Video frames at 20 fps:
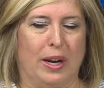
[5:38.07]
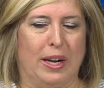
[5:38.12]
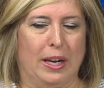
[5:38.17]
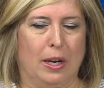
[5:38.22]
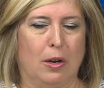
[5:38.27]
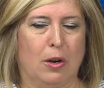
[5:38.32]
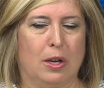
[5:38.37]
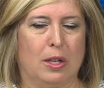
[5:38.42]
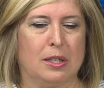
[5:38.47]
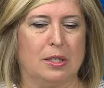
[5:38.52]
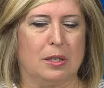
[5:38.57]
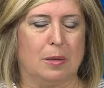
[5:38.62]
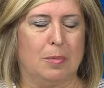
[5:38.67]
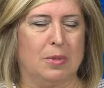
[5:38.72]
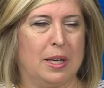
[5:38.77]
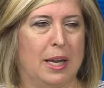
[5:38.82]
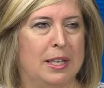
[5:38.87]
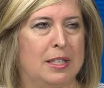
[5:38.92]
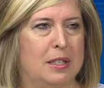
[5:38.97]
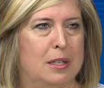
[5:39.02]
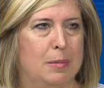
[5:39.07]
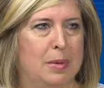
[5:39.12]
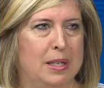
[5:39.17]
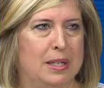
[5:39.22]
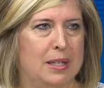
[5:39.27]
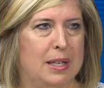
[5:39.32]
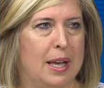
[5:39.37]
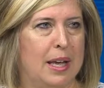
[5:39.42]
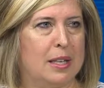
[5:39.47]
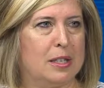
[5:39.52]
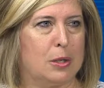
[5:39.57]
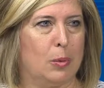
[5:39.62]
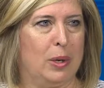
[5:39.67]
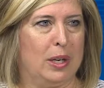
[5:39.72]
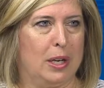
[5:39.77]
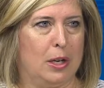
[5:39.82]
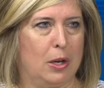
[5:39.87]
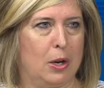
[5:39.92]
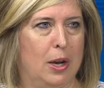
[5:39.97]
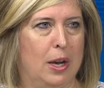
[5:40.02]
waiting on some dates to be set so
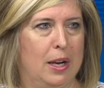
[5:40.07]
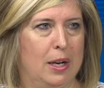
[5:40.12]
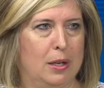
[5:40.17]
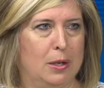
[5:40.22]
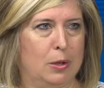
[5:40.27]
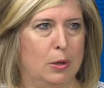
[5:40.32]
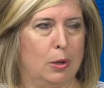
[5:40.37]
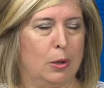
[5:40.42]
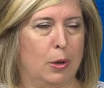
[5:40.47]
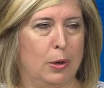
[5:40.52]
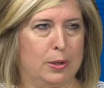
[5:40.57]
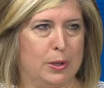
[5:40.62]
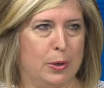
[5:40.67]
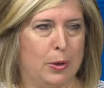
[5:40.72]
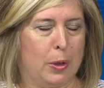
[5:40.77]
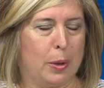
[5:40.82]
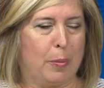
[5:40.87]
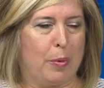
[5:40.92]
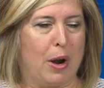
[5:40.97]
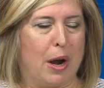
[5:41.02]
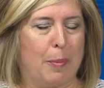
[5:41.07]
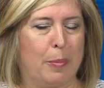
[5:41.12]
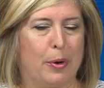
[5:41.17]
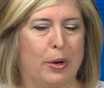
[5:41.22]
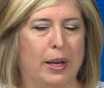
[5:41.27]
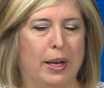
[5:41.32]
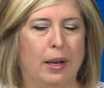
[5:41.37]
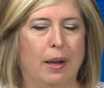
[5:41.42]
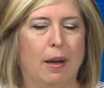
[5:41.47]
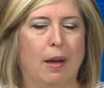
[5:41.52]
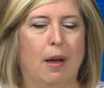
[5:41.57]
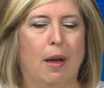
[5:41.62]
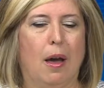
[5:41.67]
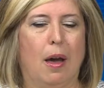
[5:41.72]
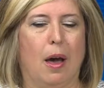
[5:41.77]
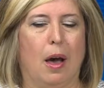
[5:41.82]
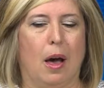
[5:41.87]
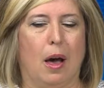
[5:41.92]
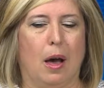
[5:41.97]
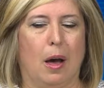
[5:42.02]
we can go ahead and do closing on the property.
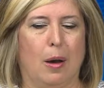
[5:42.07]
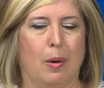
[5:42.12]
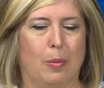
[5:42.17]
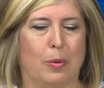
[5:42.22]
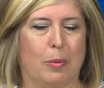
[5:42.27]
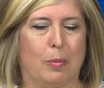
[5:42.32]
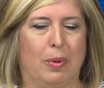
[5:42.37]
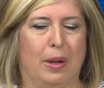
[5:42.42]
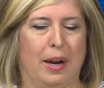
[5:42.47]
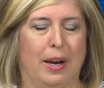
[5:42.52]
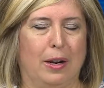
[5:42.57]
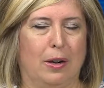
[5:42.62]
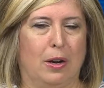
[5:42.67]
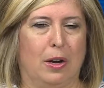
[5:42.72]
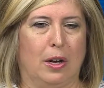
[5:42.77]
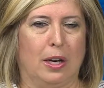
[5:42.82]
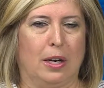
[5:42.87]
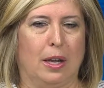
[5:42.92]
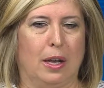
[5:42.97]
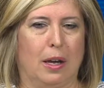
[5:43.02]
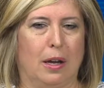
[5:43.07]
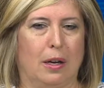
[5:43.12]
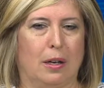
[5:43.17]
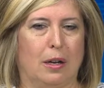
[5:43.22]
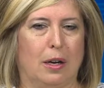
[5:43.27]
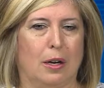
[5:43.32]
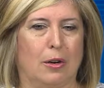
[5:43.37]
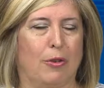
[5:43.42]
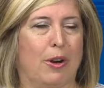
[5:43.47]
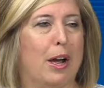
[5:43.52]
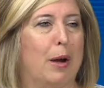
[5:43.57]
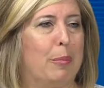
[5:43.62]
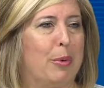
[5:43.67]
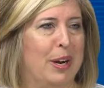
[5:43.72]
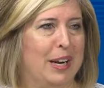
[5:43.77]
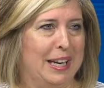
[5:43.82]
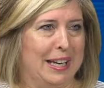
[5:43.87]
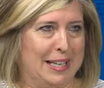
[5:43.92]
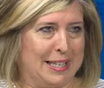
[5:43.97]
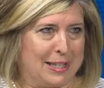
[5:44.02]
We're planning on a
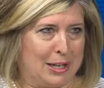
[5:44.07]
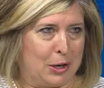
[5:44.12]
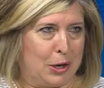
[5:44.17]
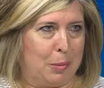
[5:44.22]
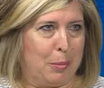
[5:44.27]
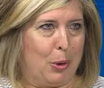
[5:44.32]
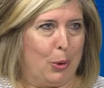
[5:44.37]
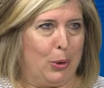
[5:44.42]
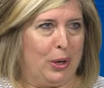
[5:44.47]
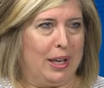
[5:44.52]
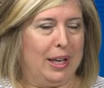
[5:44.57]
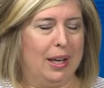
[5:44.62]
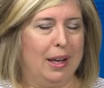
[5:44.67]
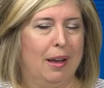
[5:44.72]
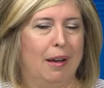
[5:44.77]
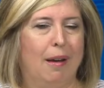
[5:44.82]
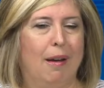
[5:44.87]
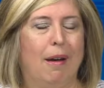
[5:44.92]
groundbreaking ceremony.